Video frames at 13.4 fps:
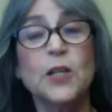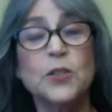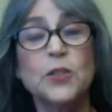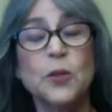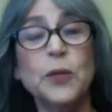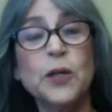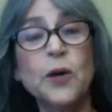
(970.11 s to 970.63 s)

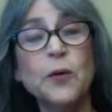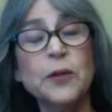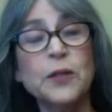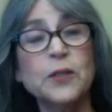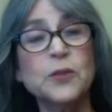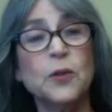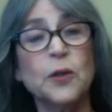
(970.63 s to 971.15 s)
So we go in
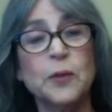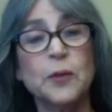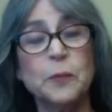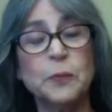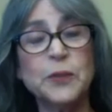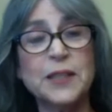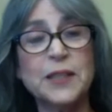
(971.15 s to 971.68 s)
the door and
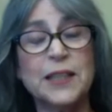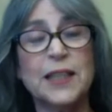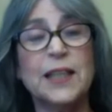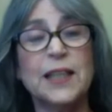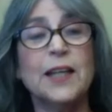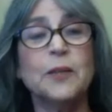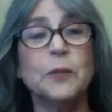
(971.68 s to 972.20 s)
we put the
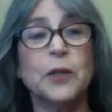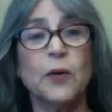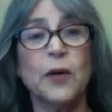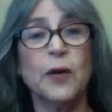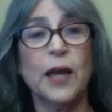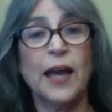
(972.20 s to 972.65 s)
key in. We go,